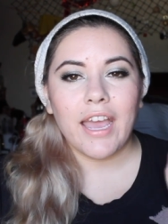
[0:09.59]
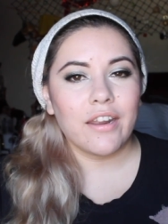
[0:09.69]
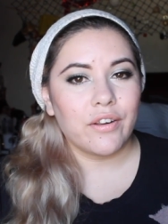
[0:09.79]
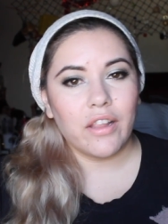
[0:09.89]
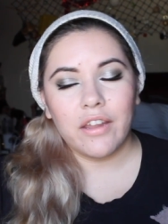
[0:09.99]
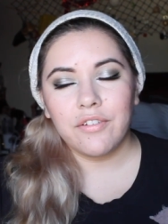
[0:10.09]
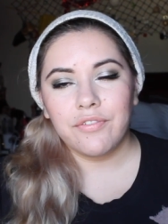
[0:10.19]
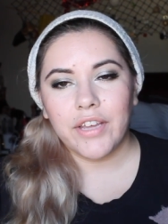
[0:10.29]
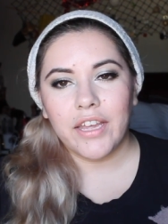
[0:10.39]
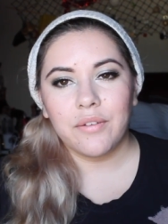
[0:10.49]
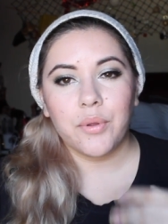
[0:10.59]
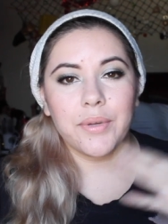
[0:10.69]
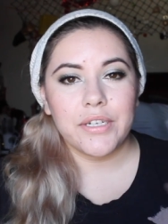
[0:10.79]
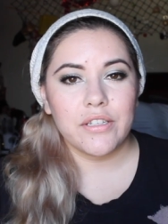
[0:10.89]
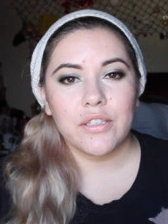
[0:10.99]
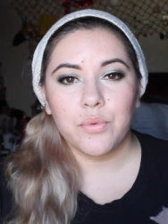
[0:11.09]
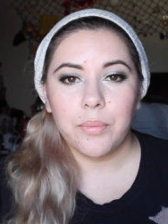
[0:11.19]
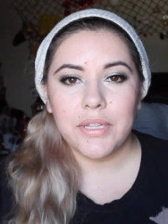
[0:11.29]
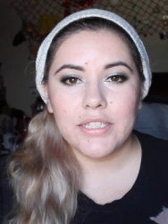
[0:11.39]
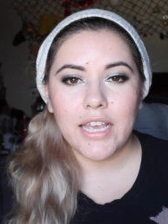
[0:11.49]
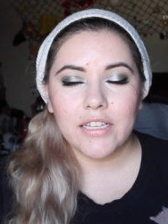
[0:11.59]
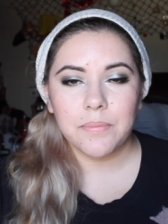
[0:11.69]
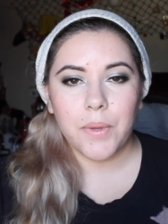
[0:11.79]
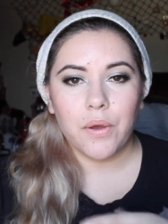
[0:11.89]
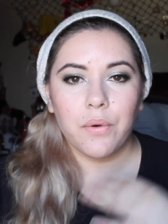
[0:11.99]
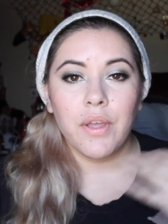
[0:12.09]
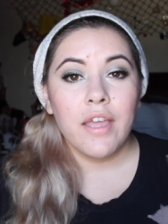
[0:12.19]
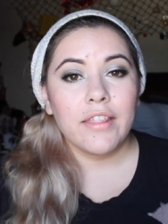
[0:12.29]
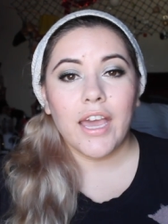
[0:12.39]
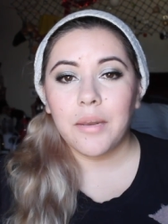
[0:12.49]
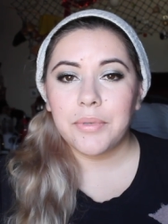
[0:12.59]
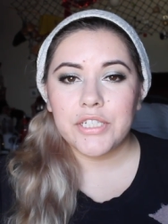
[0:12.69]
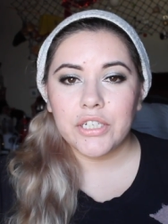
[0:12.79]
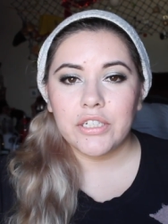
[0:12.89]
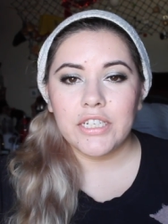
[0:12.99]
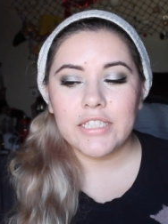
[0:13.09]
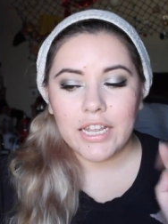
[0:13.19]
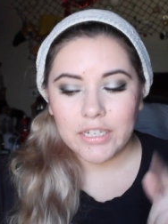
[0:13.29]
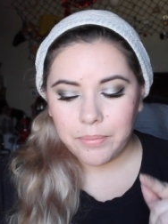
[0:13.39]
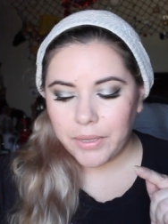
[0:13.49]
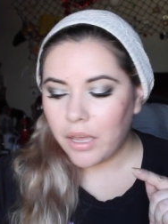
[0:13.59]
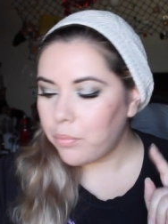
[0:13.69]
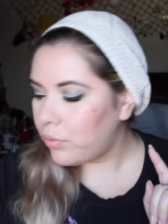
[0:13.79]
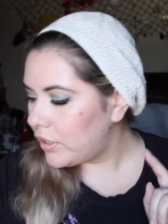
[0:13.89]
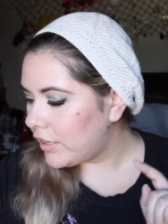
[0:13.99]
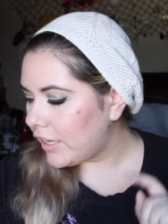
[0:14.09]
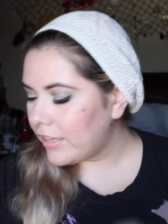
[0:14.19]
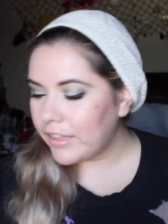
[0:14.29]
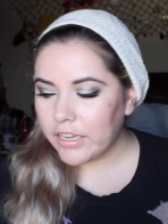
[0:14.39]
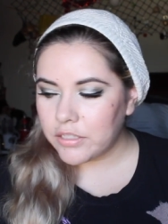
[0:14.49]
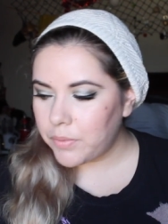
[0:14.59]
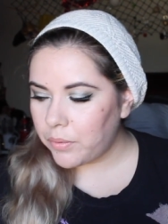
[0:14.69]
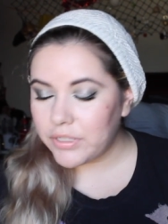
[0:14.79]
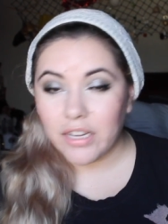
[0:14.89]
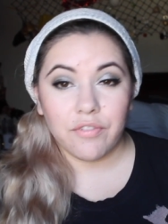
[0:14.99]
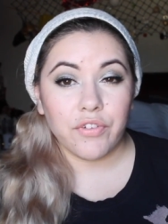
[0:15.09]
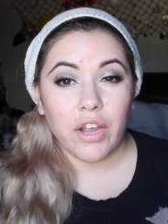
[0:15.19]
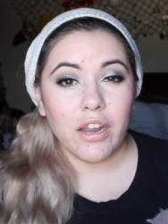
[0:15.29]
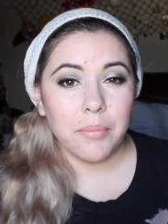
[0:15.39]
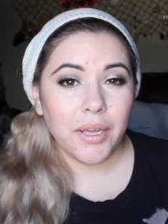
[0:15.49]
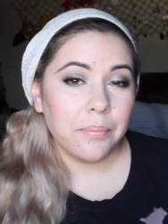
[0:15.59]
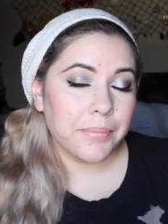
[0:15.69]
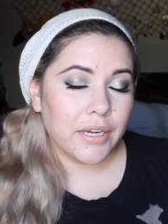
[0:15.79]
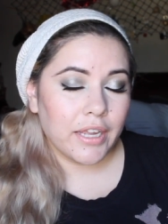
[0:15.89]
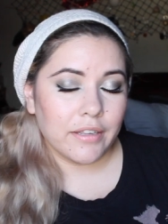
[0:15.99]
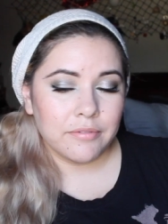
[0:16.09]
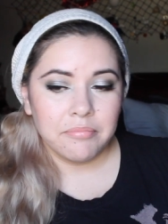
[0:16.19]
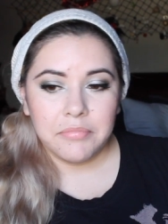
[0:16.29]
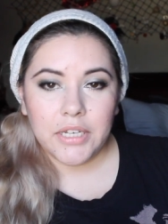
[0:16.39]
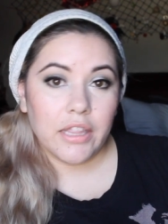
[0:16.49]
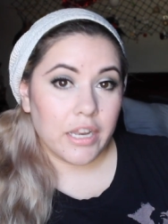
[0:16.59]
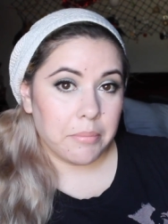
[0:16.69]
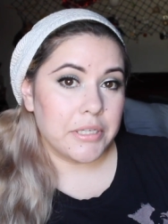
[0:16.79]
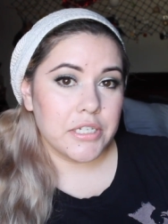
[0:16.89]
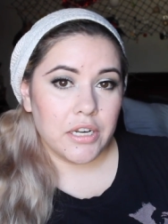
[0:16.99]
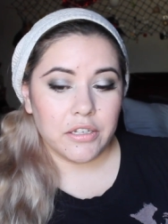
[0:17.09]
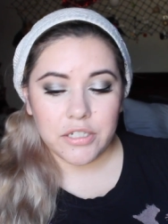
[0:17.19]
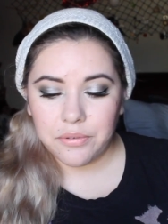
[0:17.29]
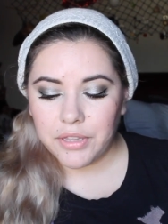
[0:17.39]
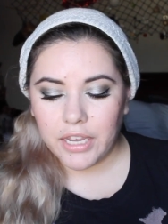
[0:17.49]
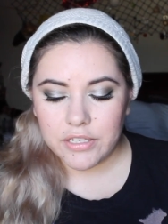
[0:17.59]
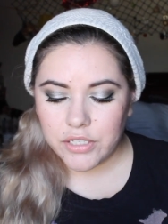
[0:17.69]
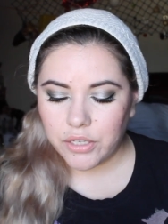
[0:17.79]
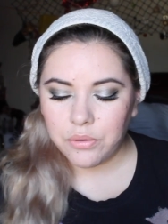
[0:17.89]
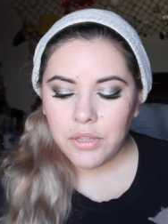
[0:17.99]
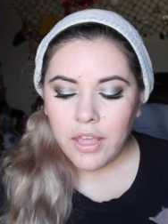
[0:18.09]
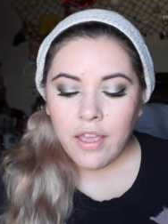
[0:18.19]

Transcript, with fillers: I had a lot of fun. We went to this women's expo. They had a bunch of goodies. I did pick up one thing at the expo which I had forgotten about, but now that I mentioned it, I'll share with you guys too.